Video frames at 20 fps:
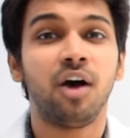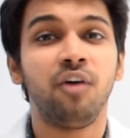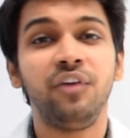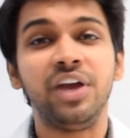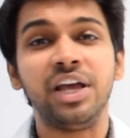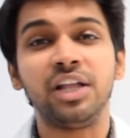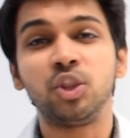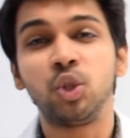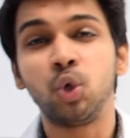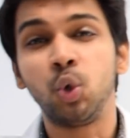
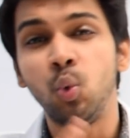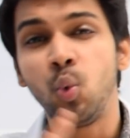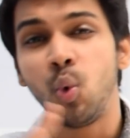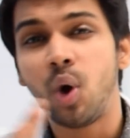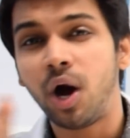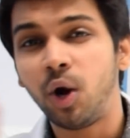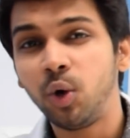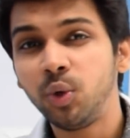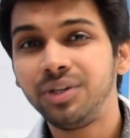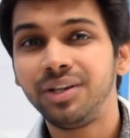awake
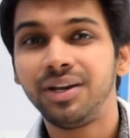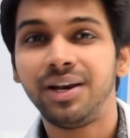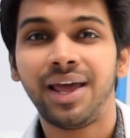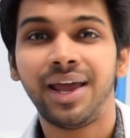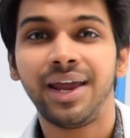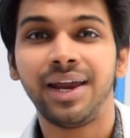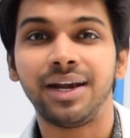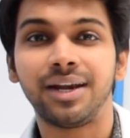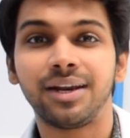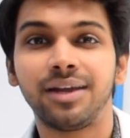throughout the
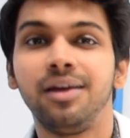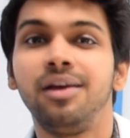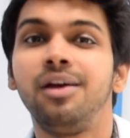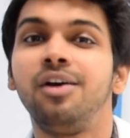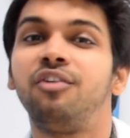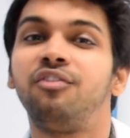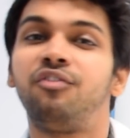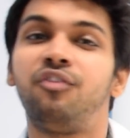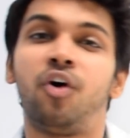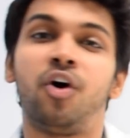night
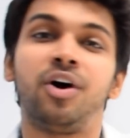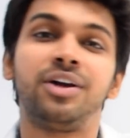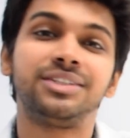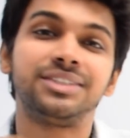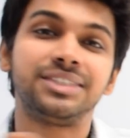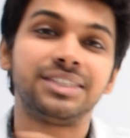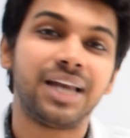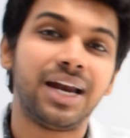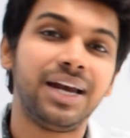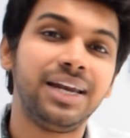for
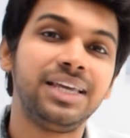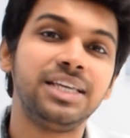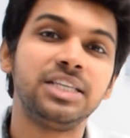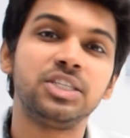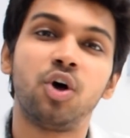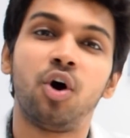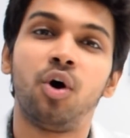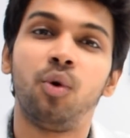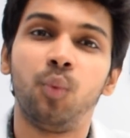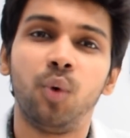studies
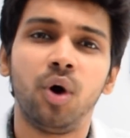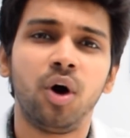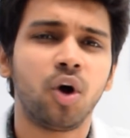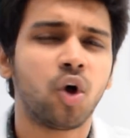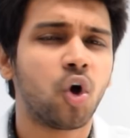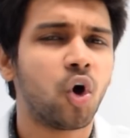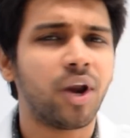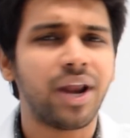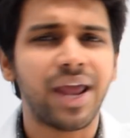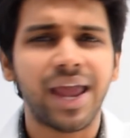or
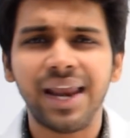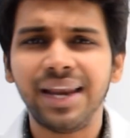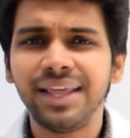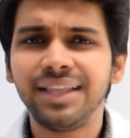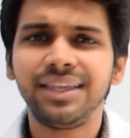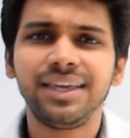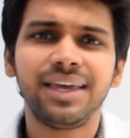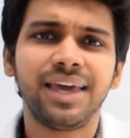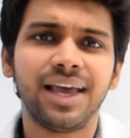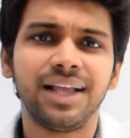work or
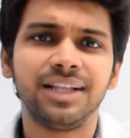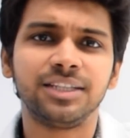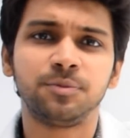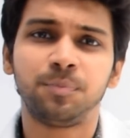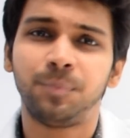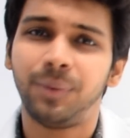anything else,